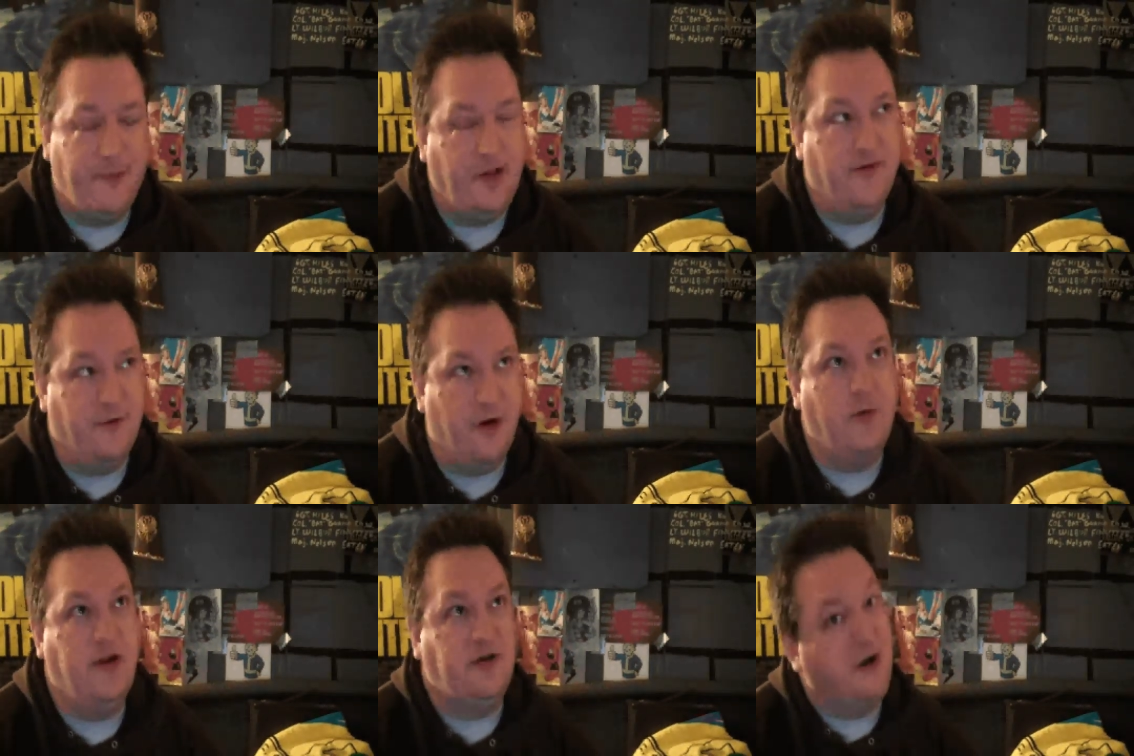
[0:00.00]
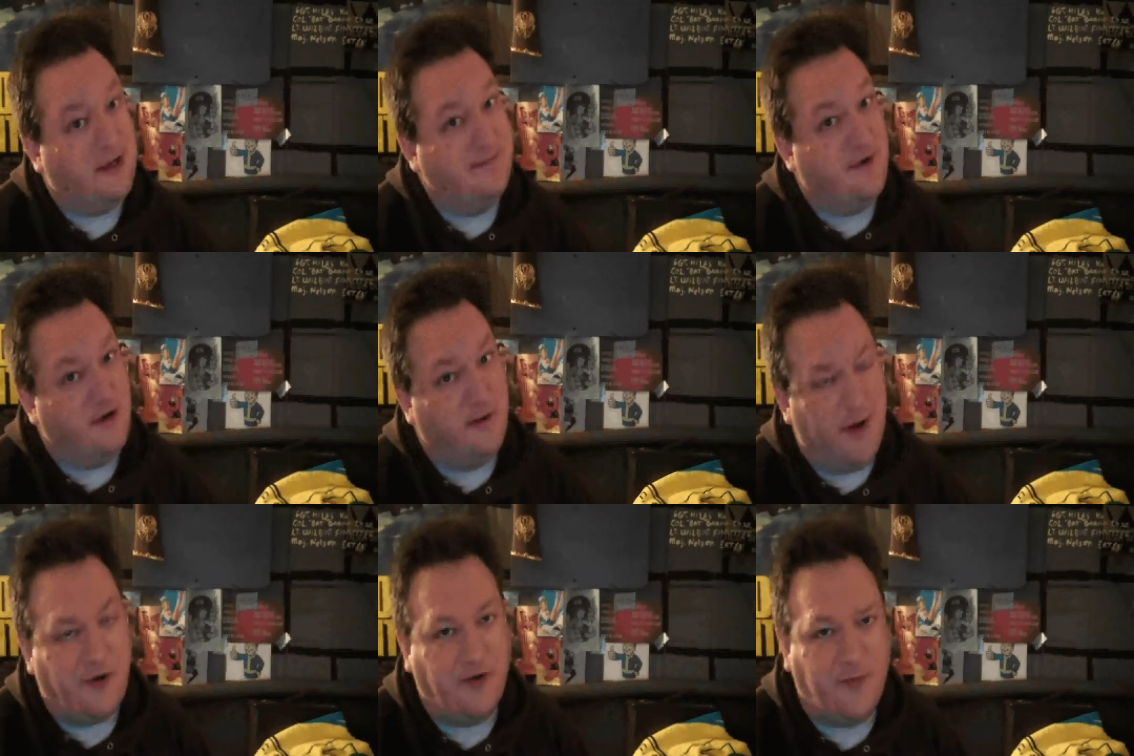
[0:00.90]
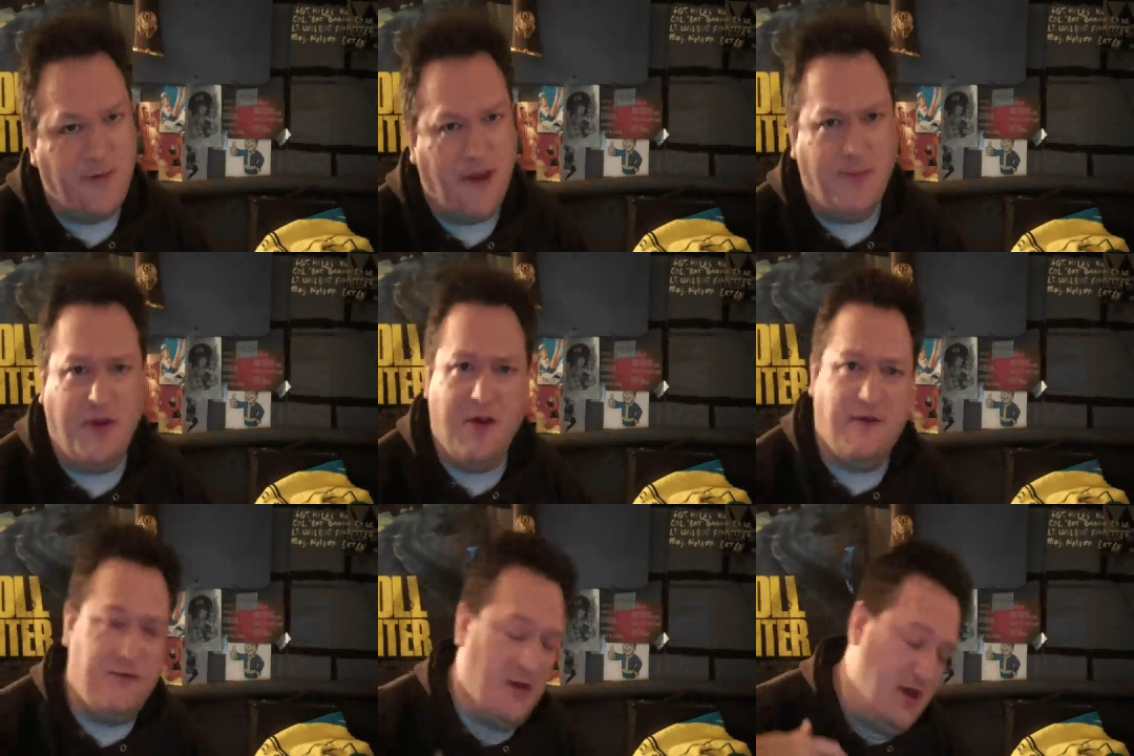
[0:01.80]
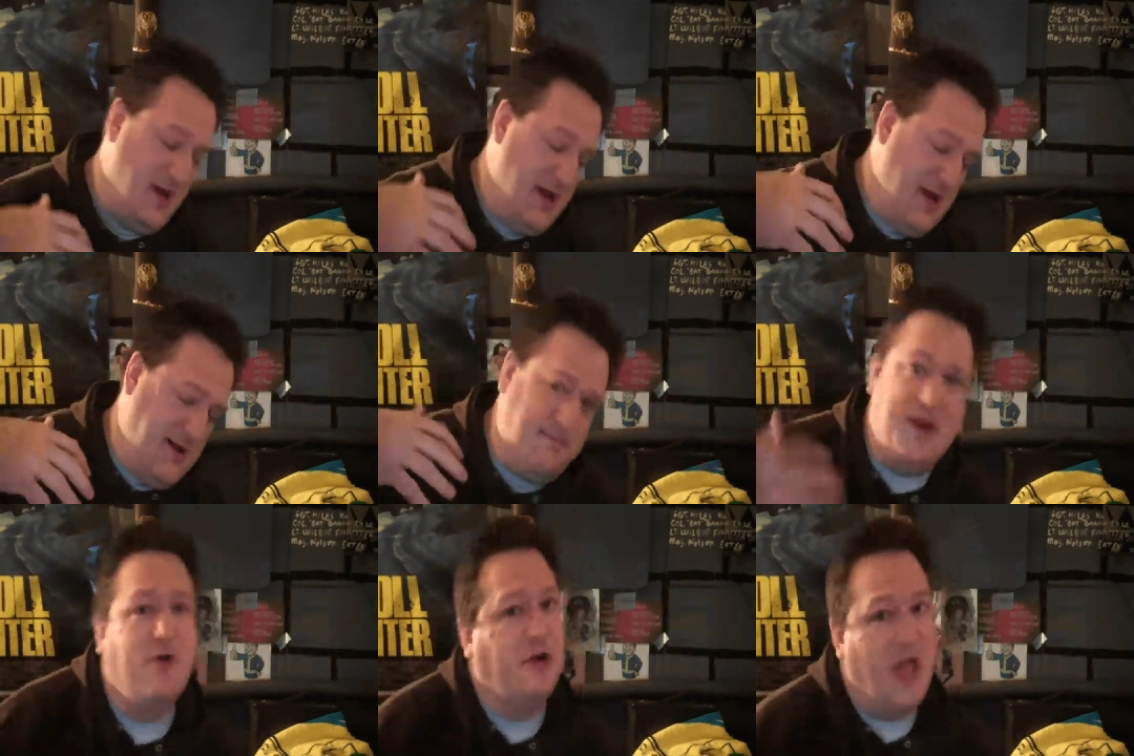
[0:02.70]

and there's already talk about an American remake because America